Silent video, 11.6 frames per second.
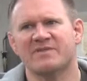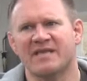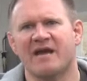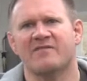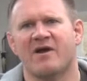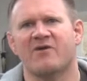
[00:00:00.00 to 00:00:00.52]

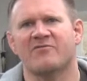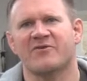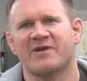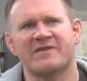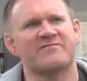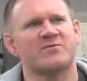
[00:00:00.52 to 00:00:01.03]

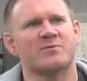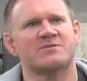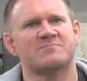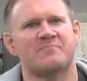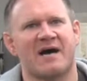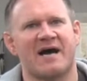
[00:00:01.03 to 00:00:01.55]
they're
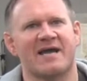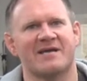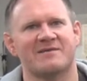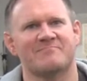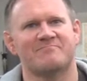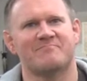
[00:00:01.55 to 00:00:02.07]
influenced
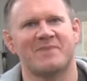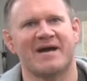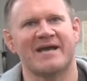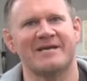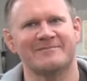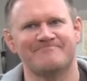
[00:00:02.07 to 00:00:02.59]
by
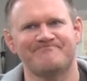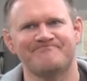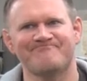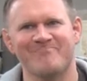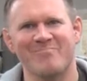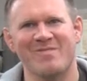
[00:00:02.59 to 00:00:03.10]
my
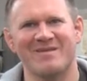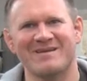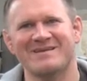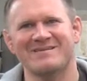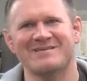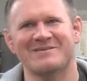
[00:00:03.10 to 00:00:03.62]

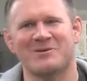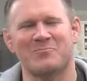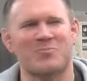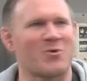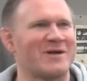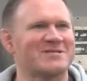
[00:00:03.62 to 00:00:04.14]

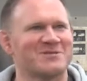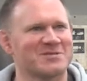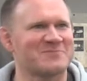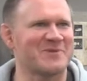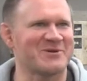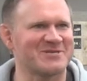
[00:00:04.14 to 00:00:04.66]
parental
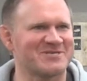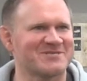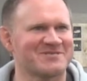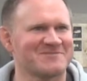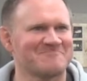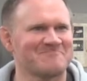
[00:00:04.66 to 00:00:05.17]

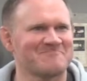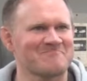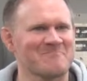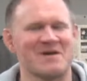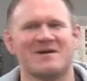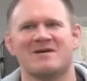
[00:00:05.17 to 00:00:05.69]
experiences.
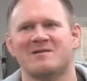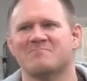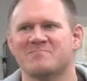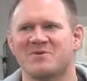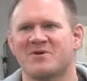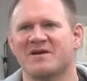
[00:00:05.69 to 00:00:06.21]
I
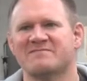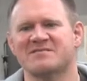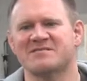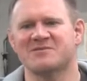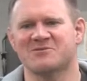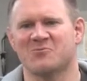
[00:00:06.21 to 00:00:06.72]
have a
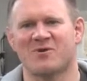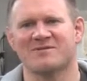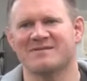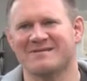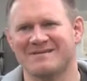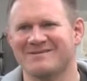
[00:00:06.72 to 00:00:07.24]
series of
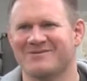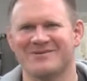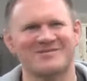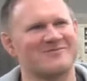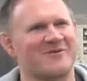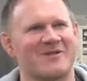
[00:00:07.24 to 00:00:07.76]
work that I
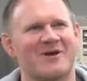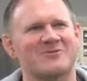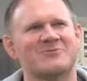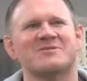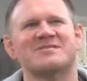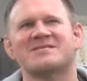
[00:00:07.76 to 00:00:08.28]
started
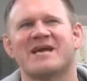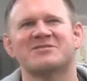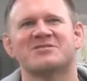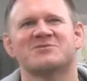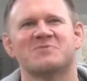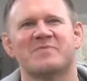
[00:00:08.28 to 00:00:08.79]
out doing
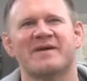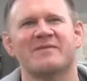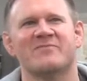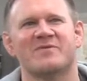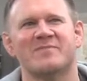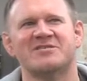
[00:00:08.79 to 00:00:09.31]
sketches with
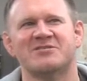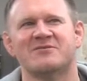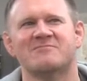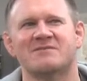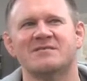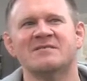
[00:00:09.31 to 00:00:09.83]
my
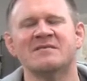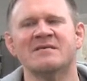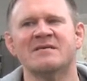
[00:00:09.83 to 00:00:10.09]
children,